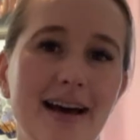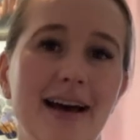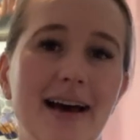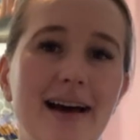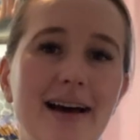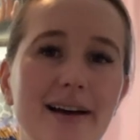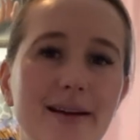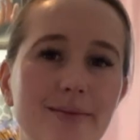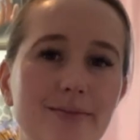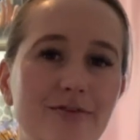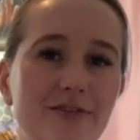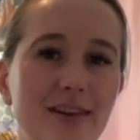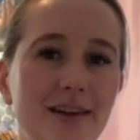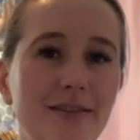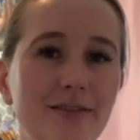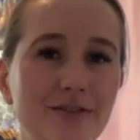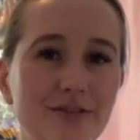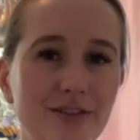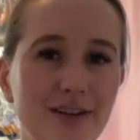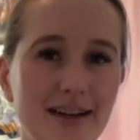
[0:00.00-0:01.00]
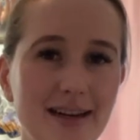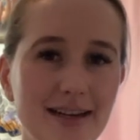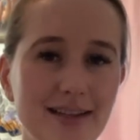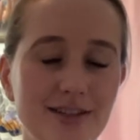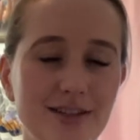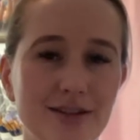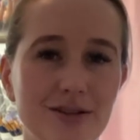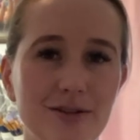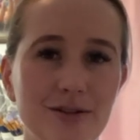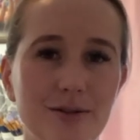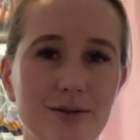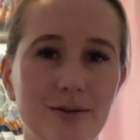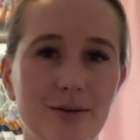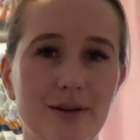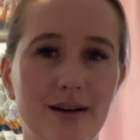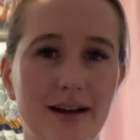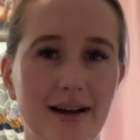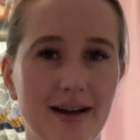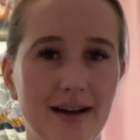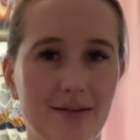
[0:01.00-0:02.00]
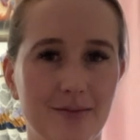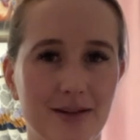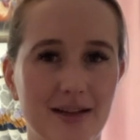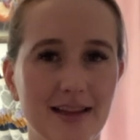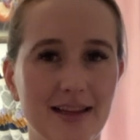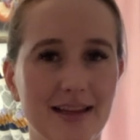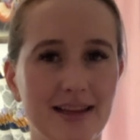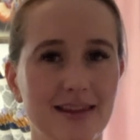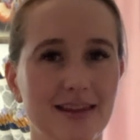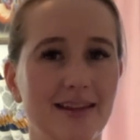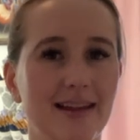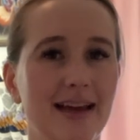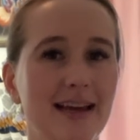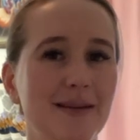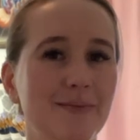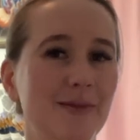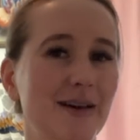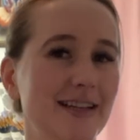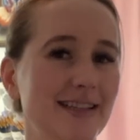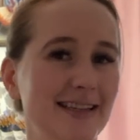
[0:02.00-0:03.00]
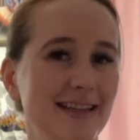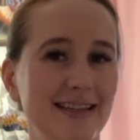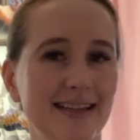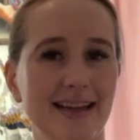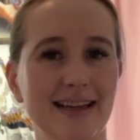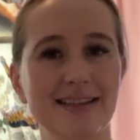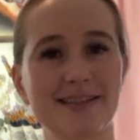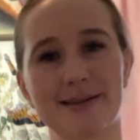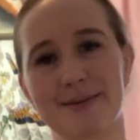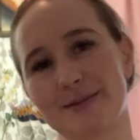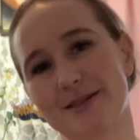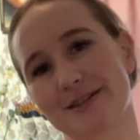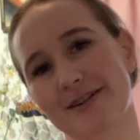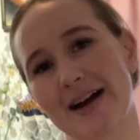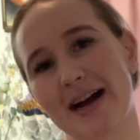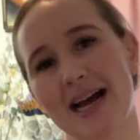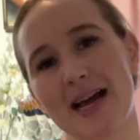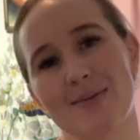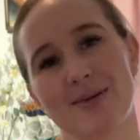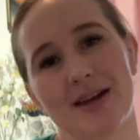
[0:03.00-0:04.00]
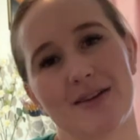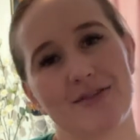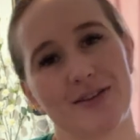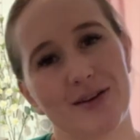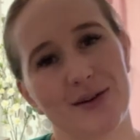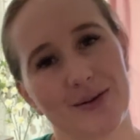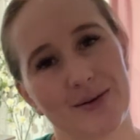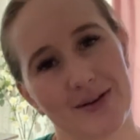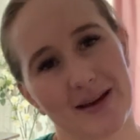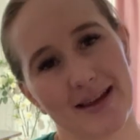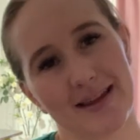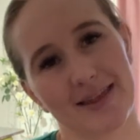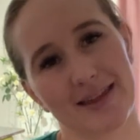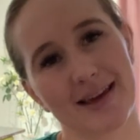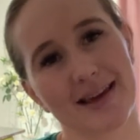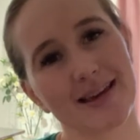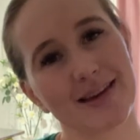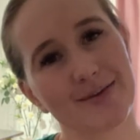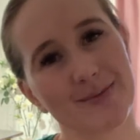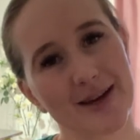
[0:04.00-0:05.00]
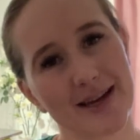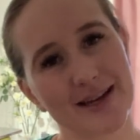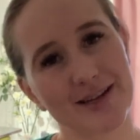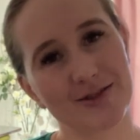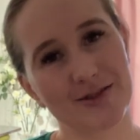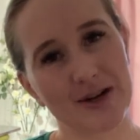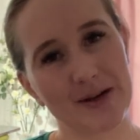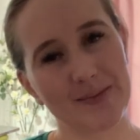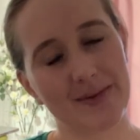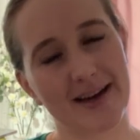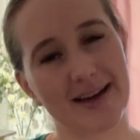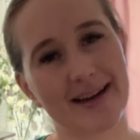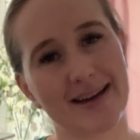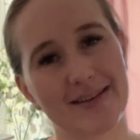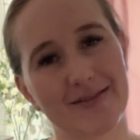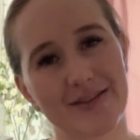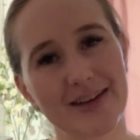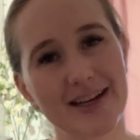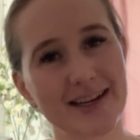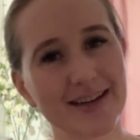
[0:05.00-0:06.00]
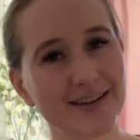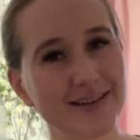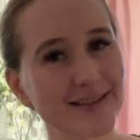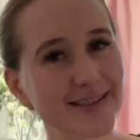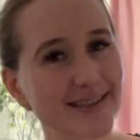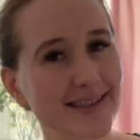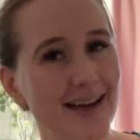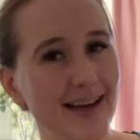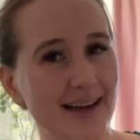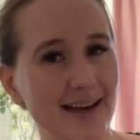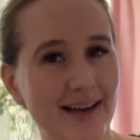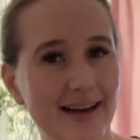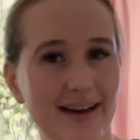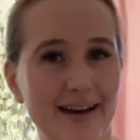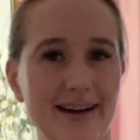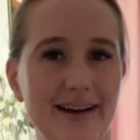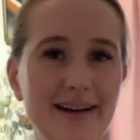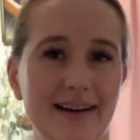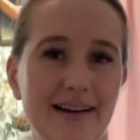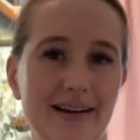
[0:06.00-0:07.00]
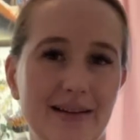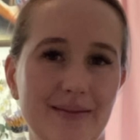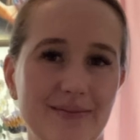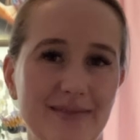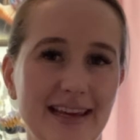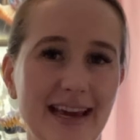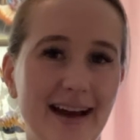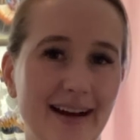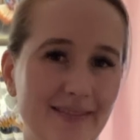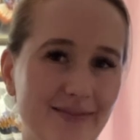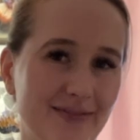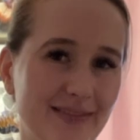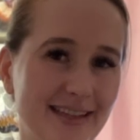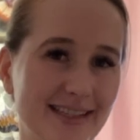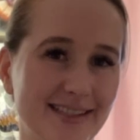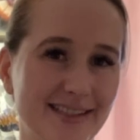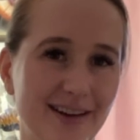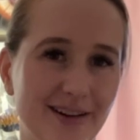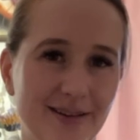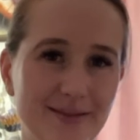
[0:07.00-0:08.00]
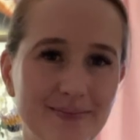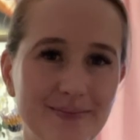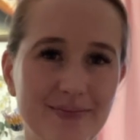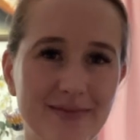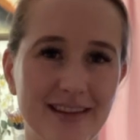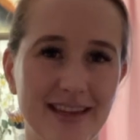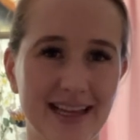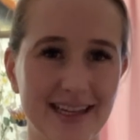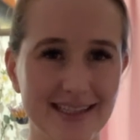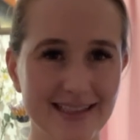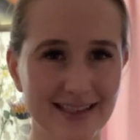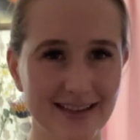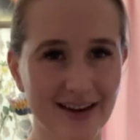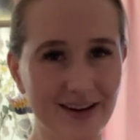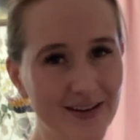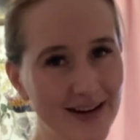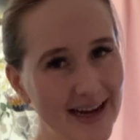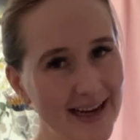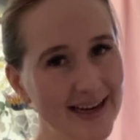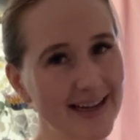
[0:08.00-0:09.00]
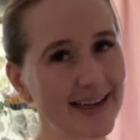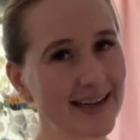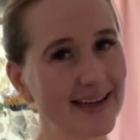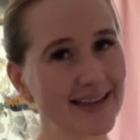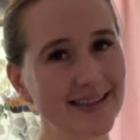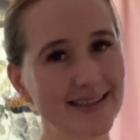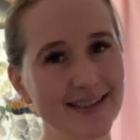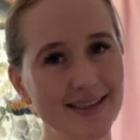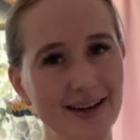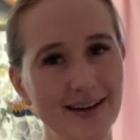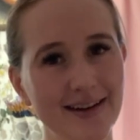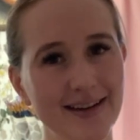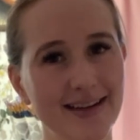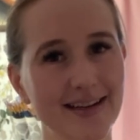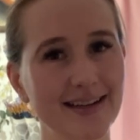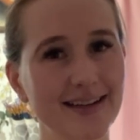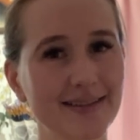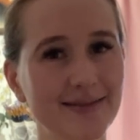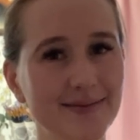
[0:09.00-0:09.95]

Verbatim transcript: Um, feel free to um, click the like button and subscribe if you think you may enjoy my videos. Um, yeah, so let's go ahead and get started.